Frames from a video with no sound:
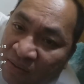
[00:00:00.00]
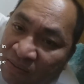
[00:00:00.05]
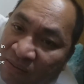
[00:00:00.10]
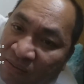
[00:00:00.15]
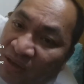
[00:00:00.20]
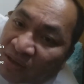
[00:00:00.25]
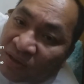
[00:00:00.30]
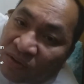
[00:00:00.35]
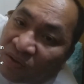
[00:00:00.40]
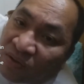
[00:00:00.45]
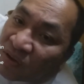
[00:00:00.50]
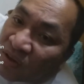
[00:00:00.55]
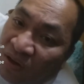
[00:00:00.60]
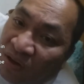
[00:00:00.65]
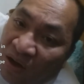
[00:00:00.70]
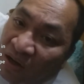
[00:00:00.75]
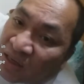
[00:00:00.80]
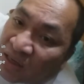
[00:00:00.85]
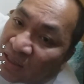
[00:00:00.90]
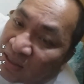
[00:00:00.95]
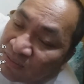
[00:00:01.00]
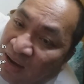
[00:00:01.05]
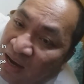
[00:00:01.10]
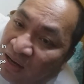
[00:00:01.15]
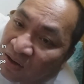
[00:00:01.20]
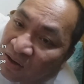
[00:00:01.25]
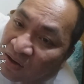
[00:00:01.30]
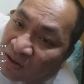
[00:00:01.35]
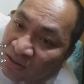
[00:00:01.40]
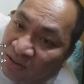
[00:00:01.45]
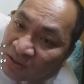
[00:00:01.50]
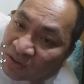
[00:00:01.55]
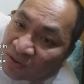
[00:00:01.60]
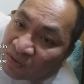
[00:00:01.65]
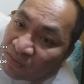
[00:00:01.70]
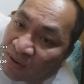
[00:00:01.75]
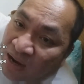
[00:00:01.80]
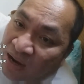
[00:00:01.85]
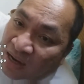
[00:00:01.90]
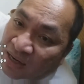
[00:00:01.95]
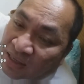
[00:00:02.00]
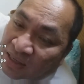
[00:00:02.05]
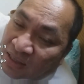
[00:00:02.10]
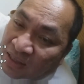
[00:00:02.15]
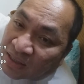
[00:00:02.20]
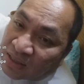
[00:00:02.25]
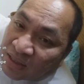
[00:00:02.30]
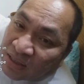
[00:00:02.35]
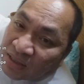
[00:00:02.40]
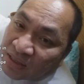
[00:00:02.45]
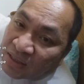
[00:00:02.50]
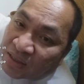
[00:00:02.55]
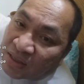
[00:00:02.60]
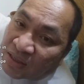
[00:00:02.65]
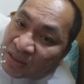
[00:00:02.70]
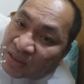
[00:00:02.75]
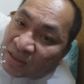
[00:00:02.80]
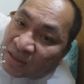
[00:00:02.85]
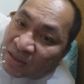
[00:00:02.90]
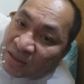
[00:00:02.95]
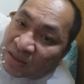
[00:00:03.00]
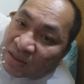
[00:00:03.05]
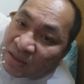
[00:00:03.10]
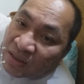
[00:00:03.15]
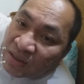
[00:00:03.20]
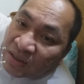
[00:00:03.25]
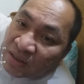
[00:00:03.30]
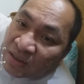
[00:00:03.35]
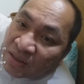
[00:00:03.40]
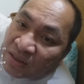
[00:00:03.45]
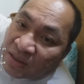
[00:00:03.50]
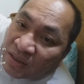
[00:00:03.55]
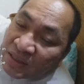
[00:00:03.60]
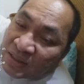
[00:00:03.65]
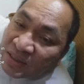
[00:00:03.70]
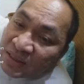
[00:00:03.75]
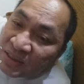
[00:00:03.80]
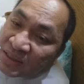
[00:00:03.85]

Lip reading: But you are not this biological body. This is